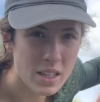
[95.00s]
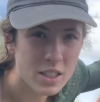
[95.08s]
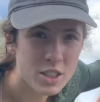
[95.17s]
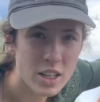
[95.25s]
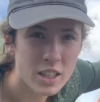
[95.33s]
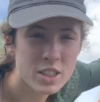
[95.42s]

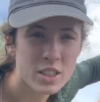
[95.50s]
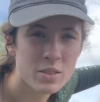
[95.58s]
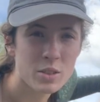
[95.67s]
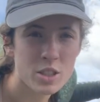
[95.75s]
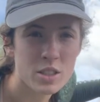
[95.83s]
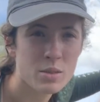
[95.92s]
injection,
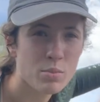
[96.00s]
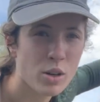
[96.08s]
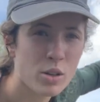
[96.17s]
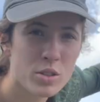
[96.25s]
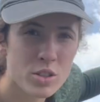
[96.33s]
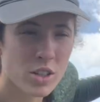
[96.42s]
which is
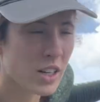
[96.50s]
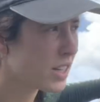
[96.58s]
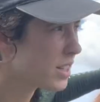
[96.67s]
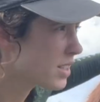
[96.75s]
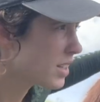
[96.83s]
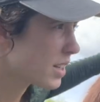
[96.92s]
ProStride
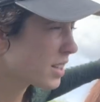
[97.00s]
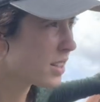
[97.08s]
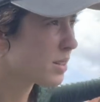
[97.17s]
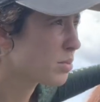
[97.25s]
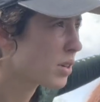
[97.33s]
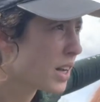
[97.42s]
is like
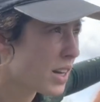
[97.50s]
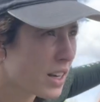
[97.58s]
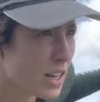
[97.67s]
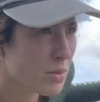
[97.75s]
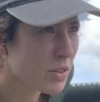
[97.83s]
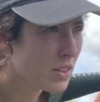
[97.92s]
the brand
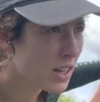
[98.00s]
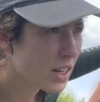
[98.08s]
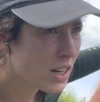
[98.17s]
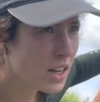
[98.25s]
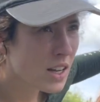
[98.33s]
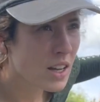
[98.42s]
name of that,
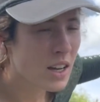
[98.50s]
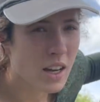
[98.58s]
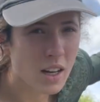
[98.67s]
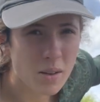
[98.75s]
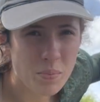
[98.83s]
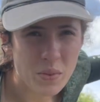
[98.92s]

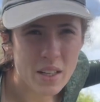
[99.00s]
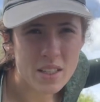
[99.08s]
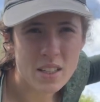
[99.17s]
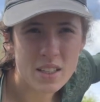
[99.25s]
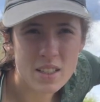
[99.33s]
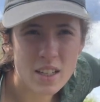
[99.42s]

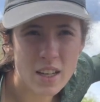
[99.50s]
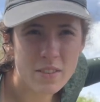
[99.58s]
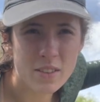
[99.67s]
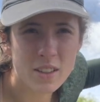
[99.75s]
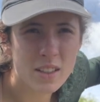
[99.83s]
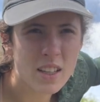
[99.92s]
into the
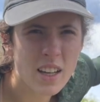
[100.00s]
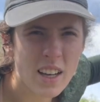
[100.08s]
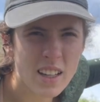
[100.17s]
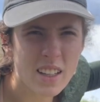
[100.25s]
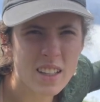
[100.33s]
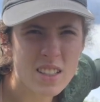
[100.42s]
stifle,
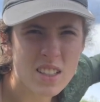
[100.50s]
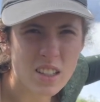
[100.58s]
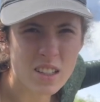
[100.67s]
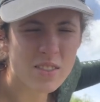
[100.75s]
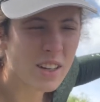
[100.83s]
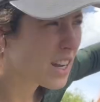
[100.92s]
and then
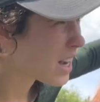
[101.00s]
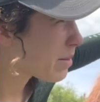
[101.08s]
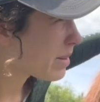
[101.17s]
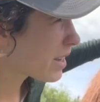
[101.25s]
started rehabbing